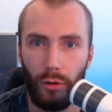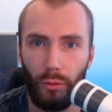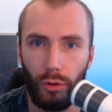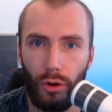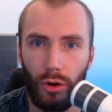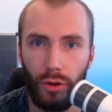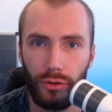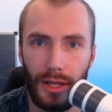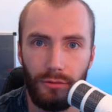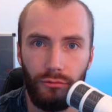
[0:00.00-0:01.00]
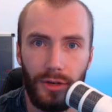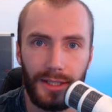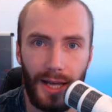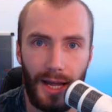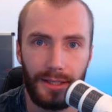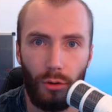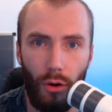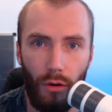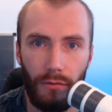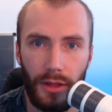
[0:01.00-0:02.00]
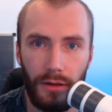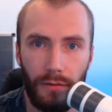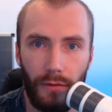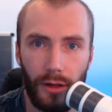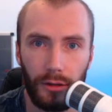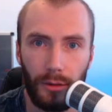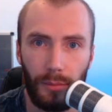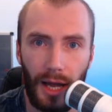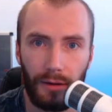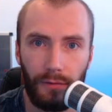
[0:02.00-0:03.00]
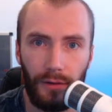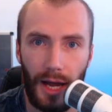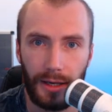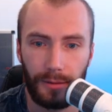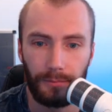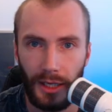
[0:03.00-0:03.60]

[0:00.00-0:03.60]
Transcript: will cause the reset of the furled black flag.